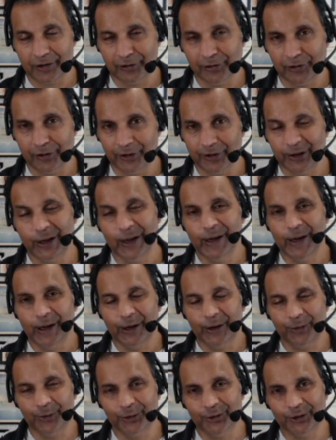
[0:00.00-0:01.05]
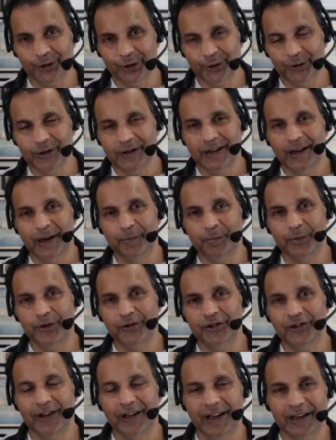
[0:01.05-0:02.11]
and Learn, and also
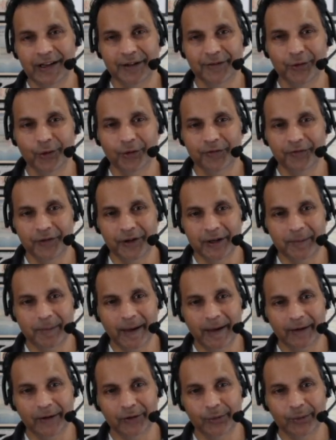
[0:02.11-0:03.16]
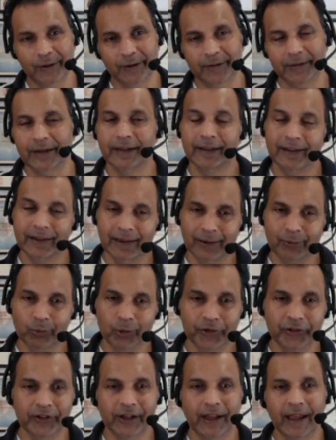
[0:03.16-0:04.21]
appreciate any of your feedback as well.
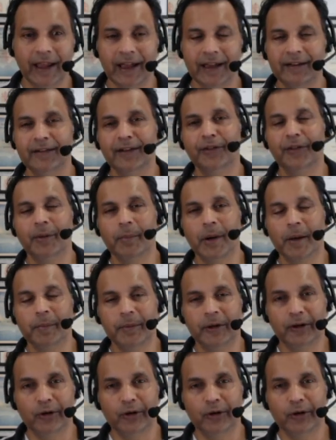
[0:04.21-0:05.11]
Once again, there might be a